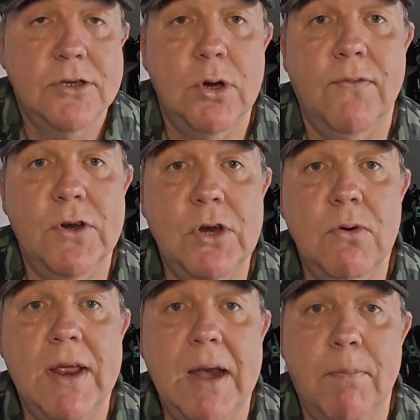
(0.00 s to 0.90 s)
so if I
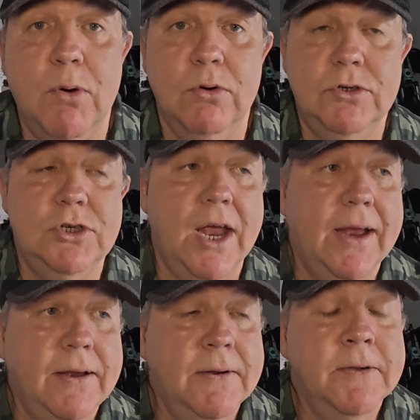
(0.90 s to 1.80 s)
do get a
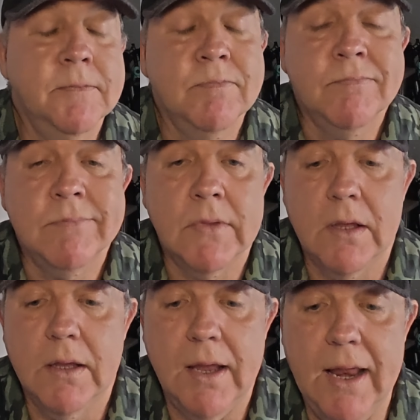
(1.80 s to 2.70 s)
puncture,
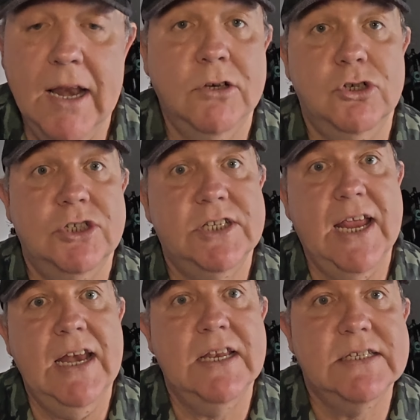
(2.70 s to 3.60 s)
it'll just
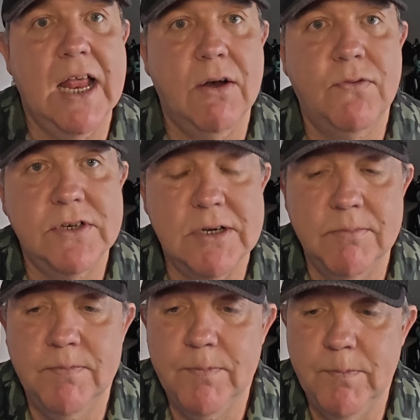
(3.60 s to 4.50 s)
seal itself as
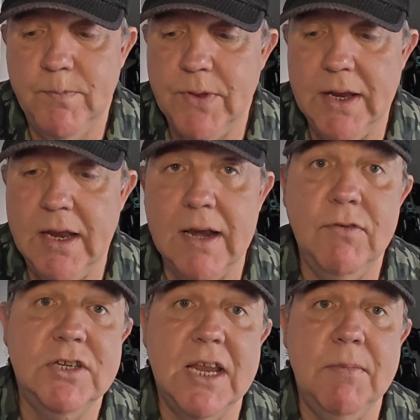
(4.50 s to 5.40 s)
I'm thinking,
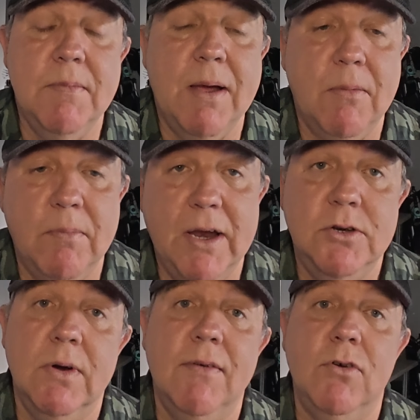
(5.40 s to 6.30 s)
have you seen my mountain
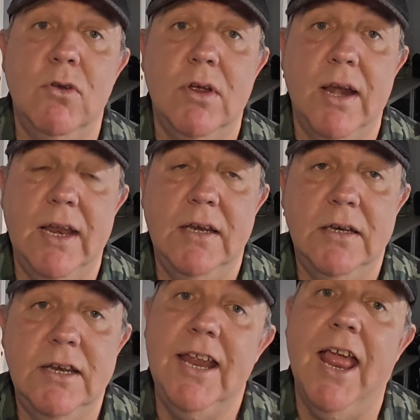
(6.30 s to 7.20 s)
bike? Do you want to have a look at it?
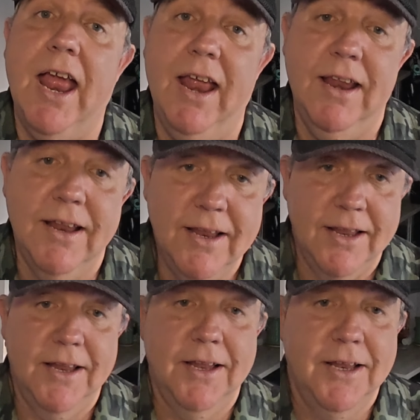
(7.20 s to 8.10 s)
Do you?
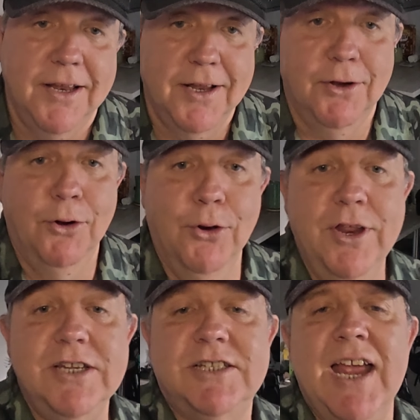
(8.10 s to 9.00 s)
Well,
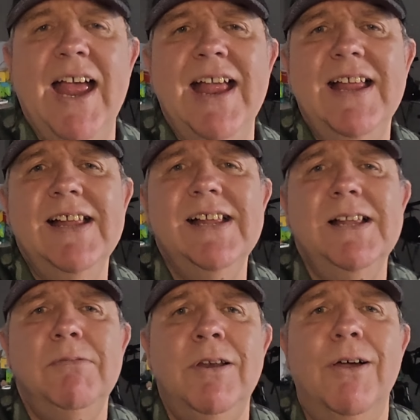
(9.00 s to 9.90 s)
this
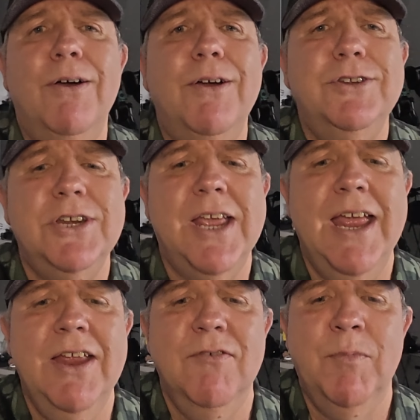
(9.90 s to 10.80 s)
time, Lord, you
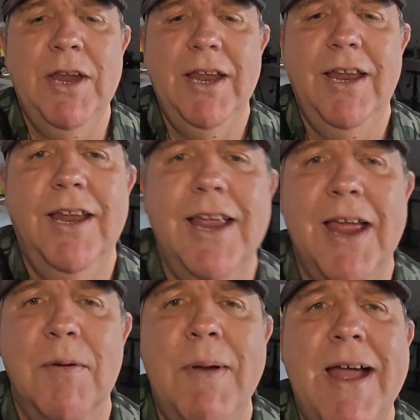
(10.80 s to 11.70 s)
gave me
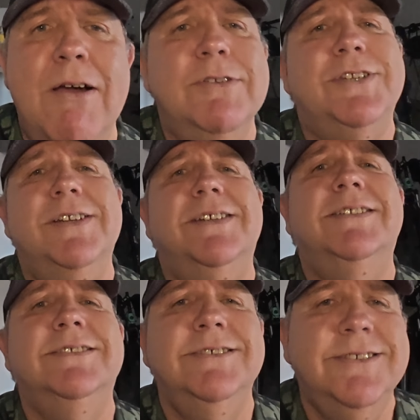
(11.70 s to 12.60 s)
a
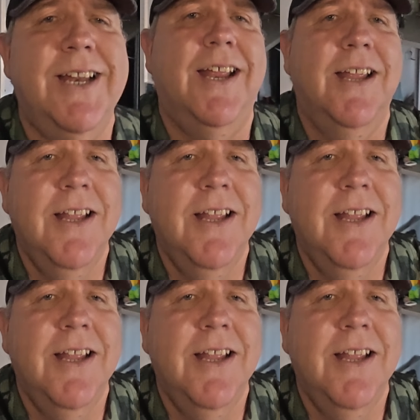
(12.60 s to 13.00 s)
mountain,